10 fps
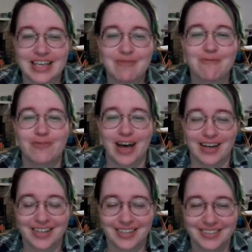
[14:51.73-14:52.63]
like,
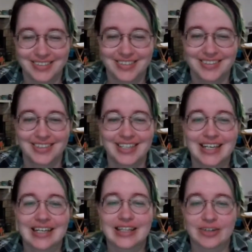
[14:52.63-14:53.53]
fuck.
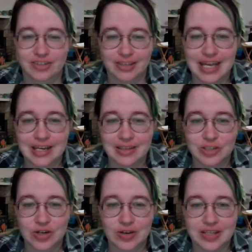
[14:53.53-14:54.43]
There's a light in the
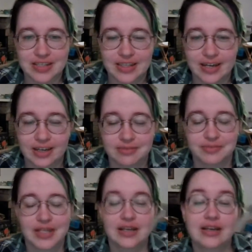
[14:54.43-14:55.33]
trunk, isn't there?
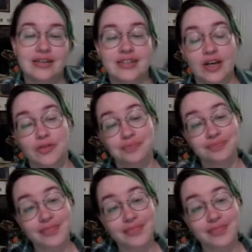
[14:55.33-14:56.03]
So,